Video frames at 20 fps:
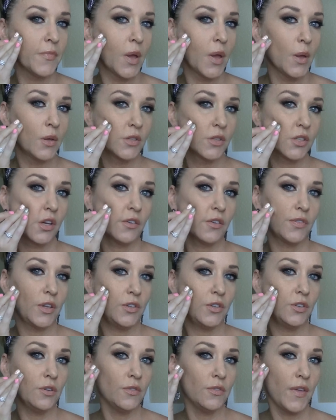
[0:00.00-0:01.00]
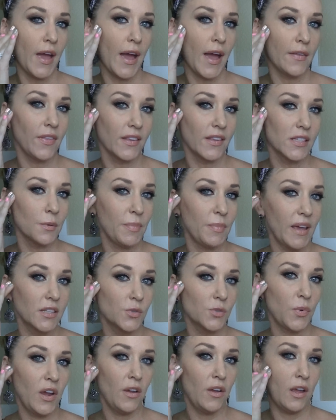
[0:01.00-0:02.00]
So if you do that, that's the best
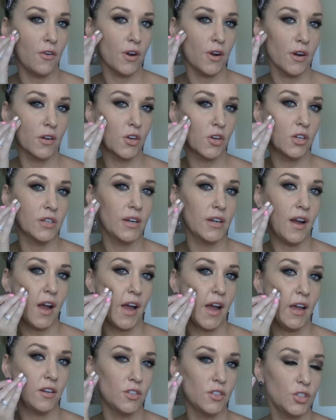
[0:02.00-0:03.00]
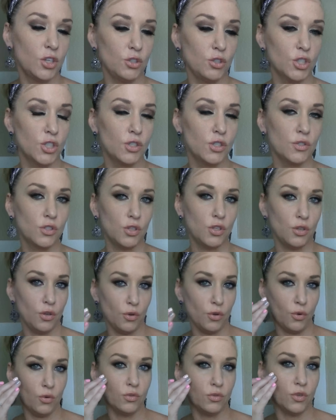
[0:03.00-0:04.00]
way, or a good guide
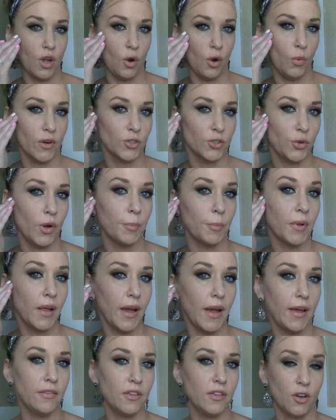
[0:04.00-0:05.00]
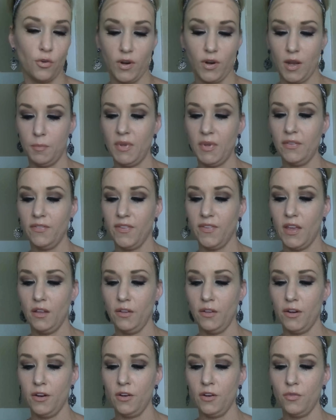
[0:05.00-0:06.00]
to know where to apply the cream
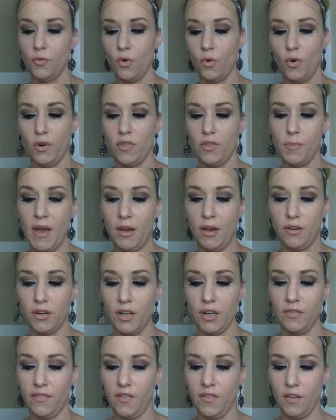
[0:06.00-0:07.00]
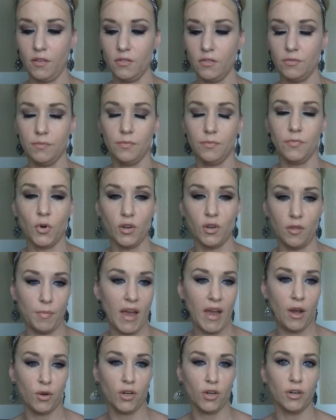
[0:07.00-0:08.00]
concealer or the powder
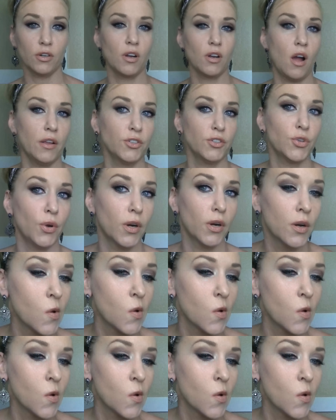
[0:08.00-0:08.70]
contour.